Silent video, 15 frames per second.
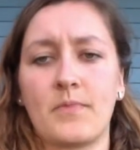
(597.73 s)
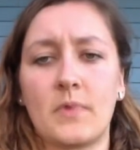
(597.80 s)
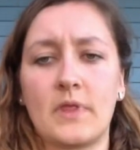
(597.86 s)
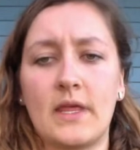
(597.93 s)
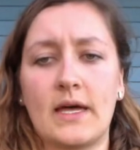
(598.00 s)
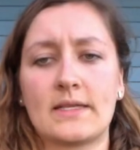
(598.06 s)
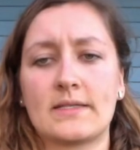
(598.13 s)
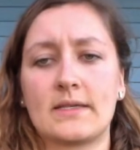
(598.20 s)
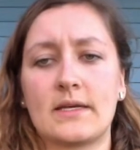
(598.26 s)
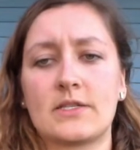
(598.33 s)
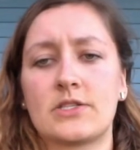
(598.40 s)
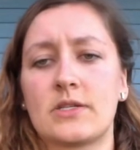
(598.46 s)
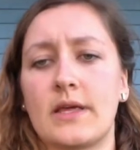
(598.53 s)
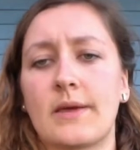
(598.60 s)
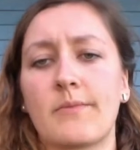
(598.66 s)
that
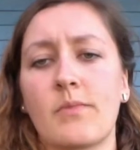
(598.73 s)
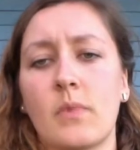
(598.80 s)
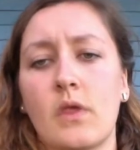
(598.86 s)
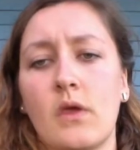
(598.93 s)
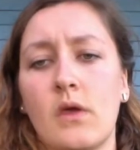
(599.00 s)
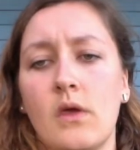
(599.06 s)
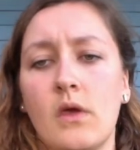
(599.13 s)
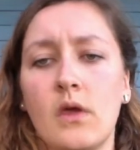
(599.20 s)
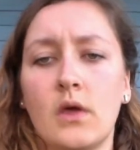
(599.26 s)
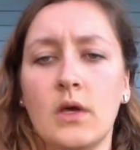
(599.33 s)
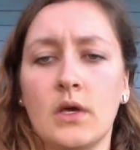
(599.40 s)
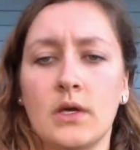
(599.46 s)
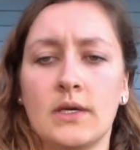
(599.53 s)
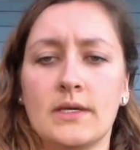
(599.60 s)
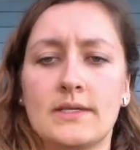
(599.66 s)
such thing.
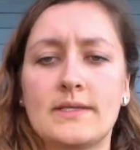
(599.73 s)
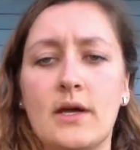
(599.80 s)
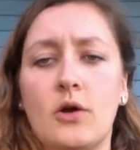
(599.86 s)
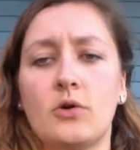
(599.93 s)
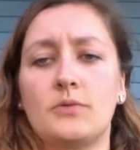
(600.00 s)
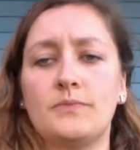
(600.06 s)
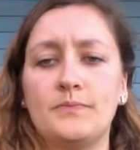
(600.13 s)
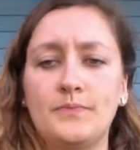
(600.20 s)
So